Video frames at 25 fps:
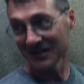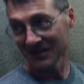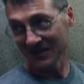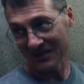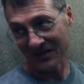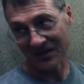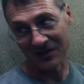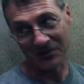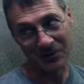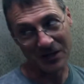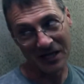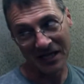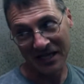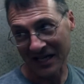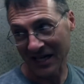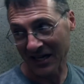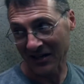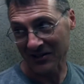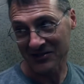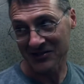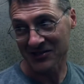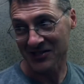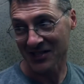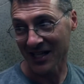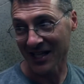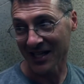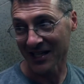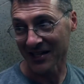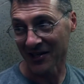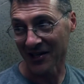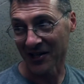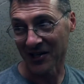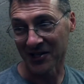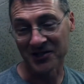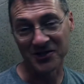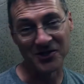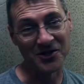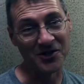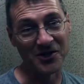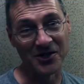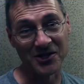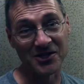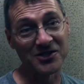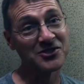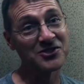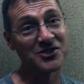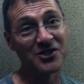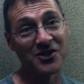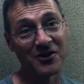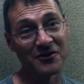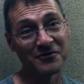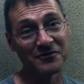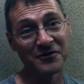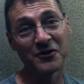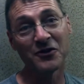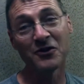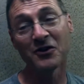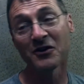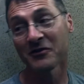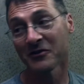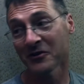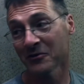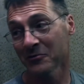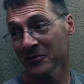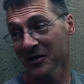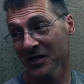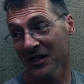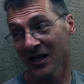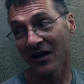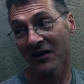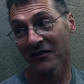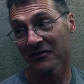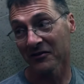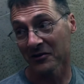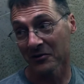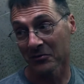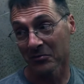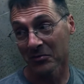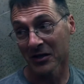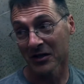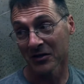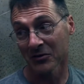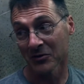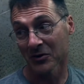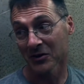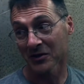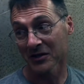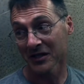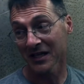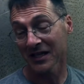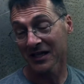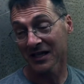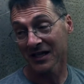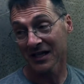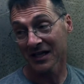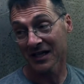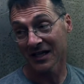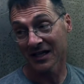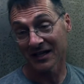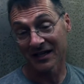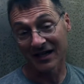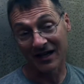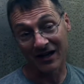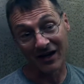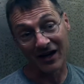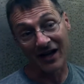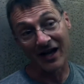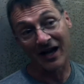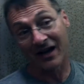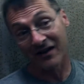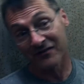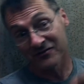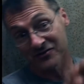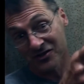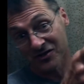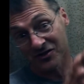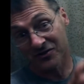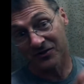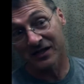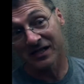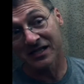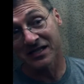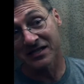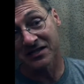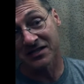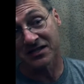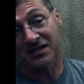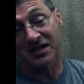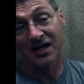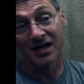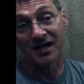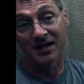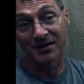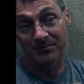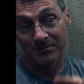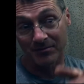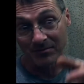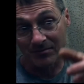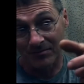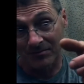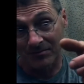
they're right outside our doors. So a few of them inevitably will get in. Now I have screens on